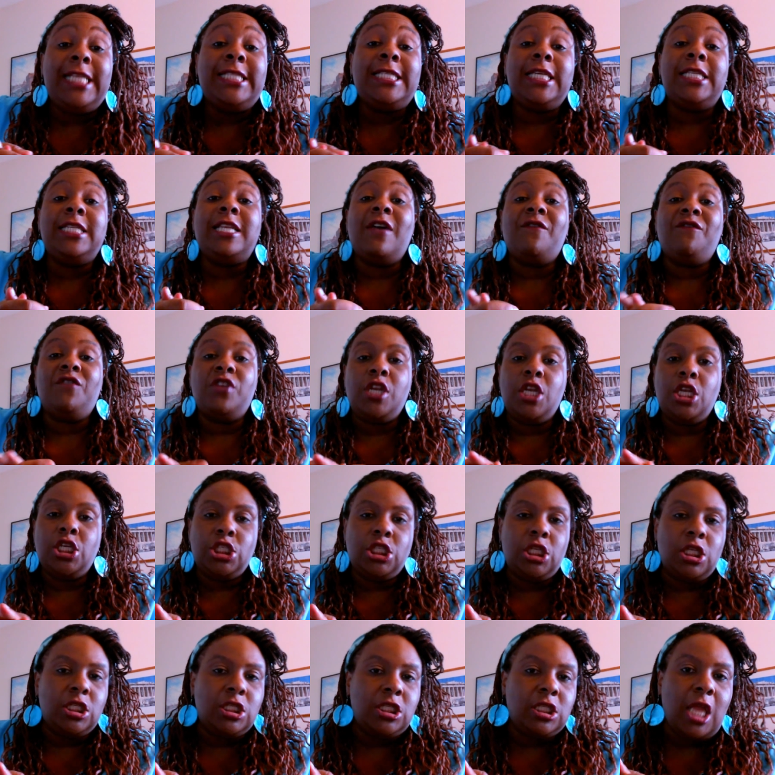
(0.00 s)

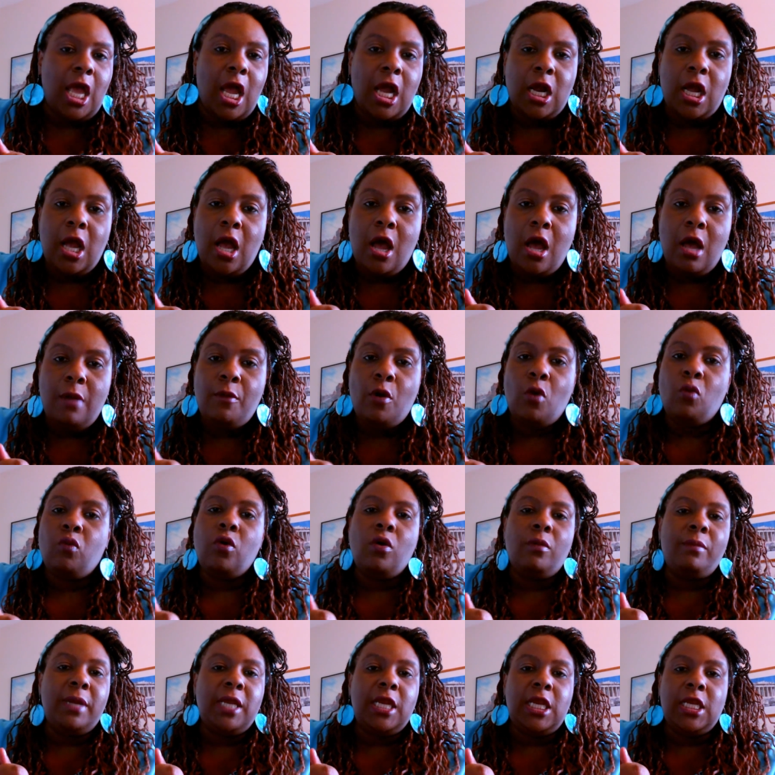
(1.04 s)
easydefinitions.com or
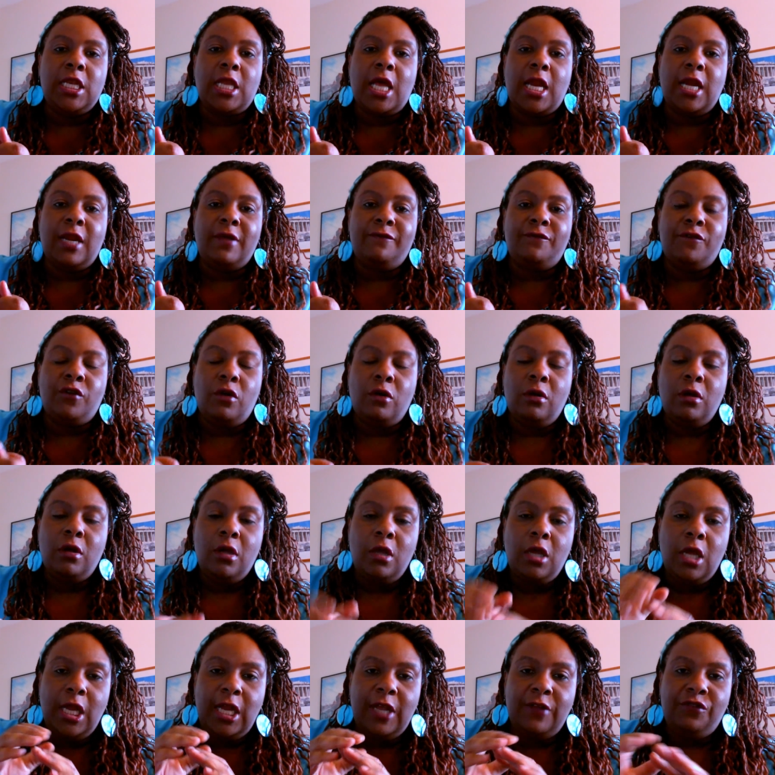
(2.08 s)
realmeaning.info
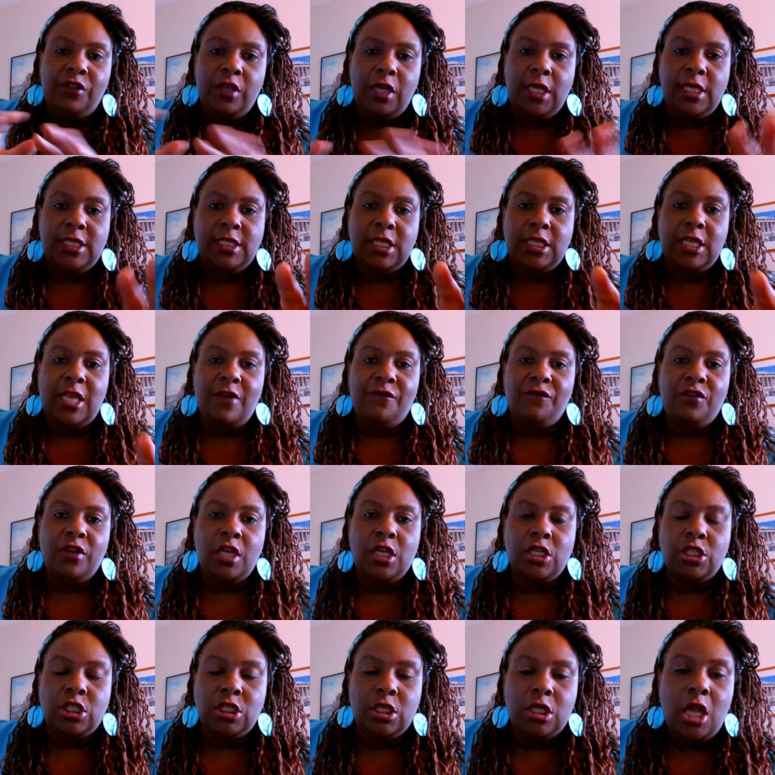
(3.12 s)
and get the easy
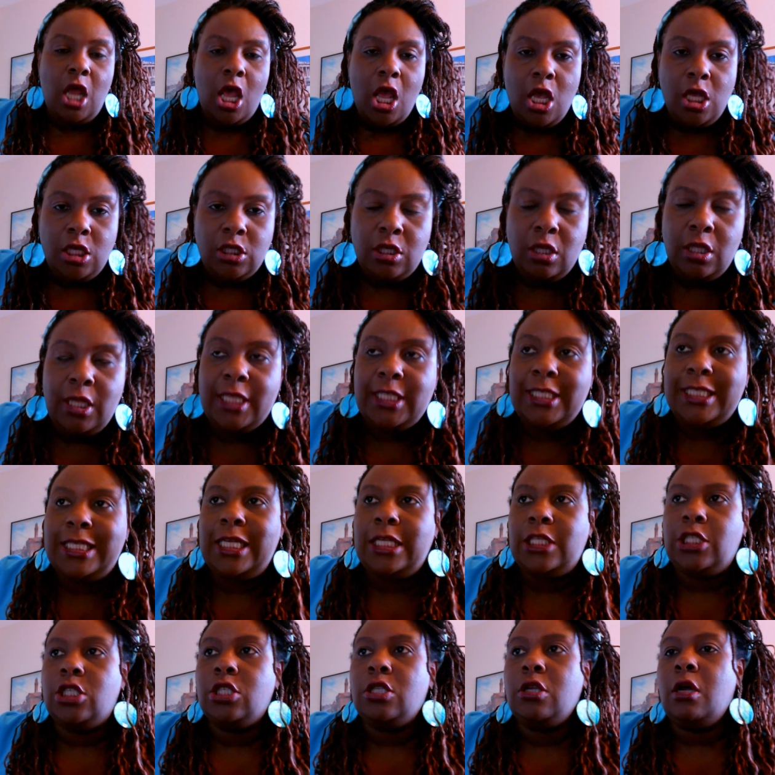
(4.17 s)
definition. So let's
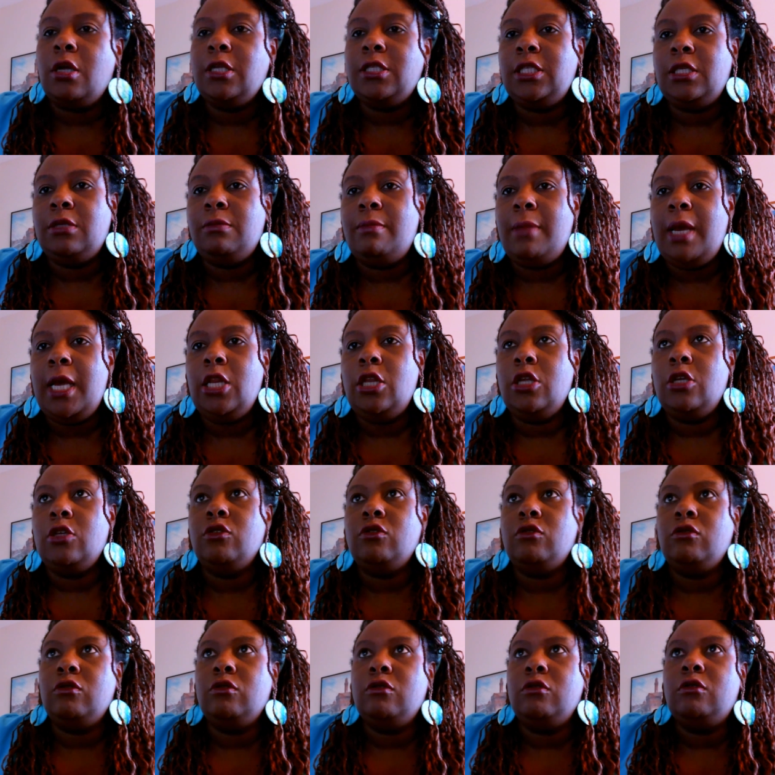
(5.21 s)
get started, mate.
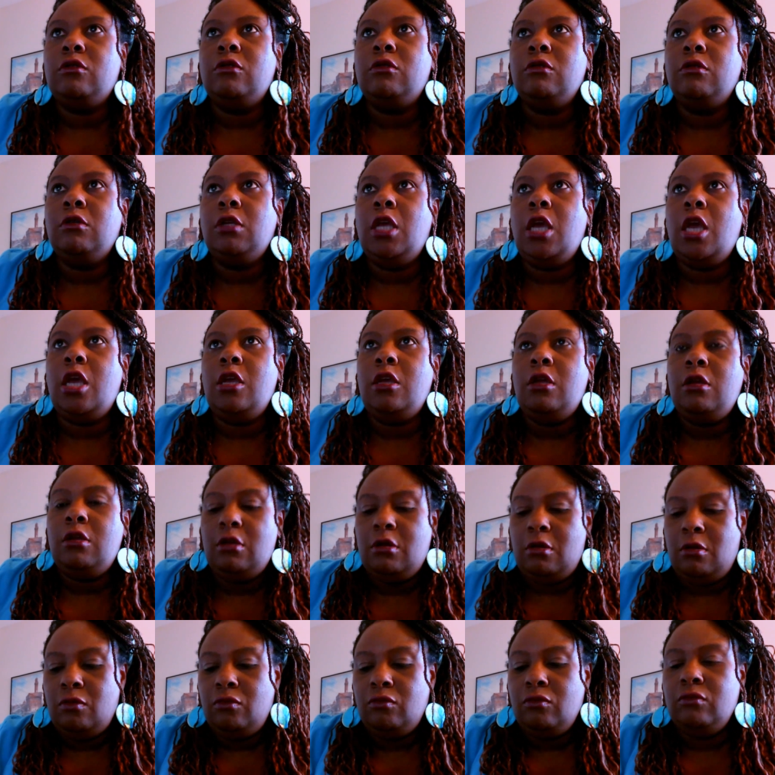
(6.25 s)
Okay
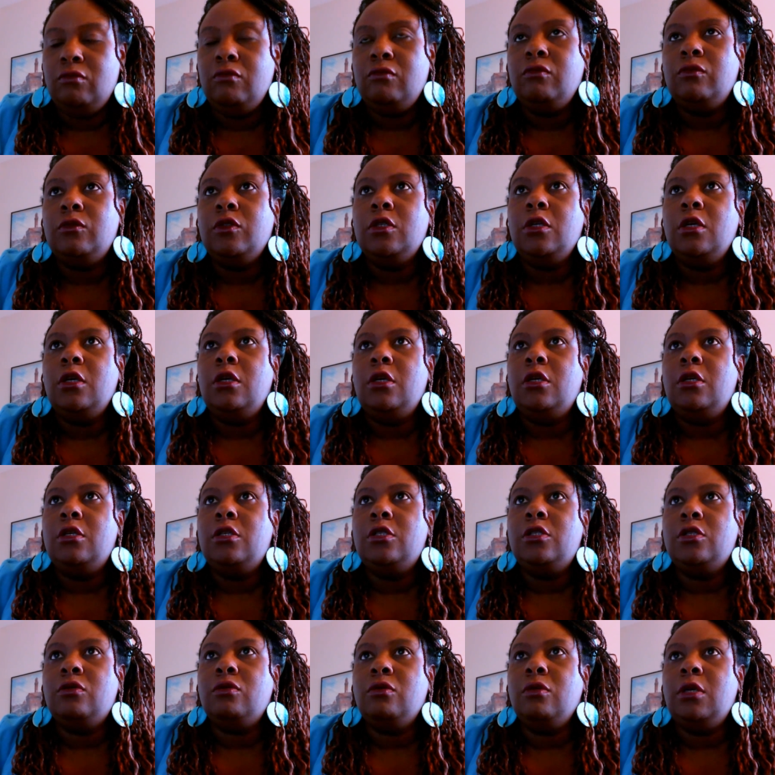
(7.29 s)

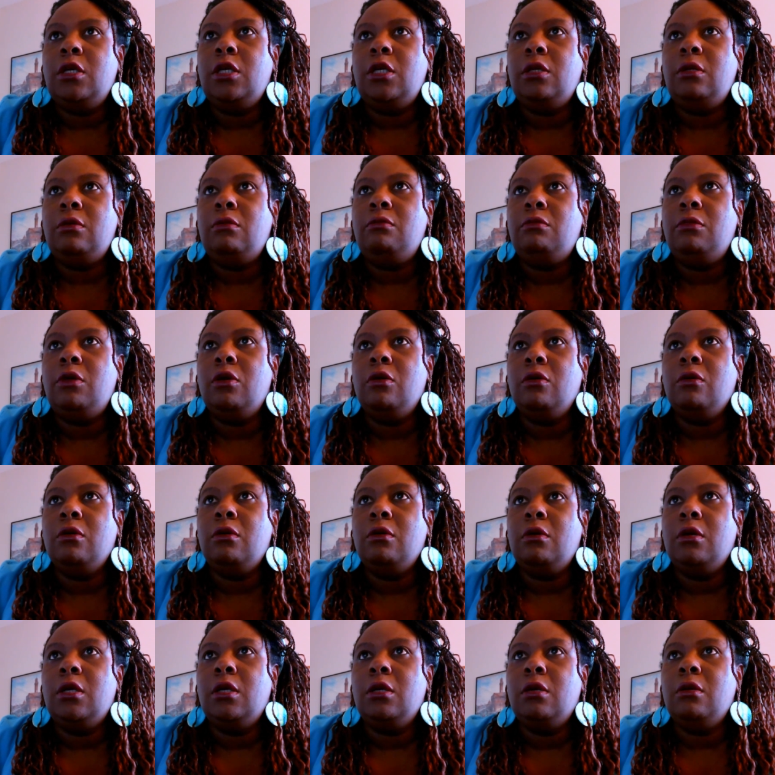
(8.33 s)
screen
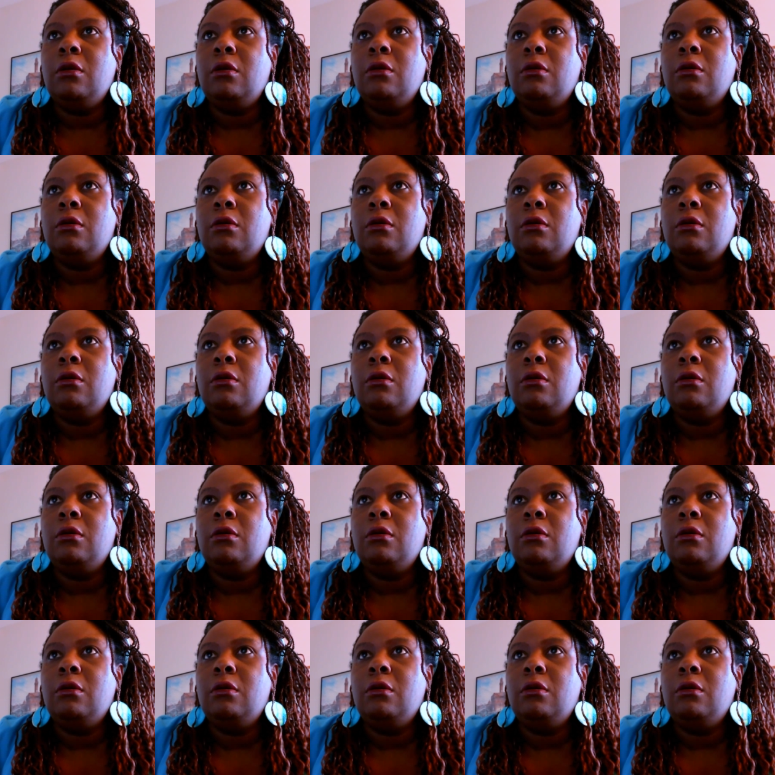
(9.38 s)
mirroring.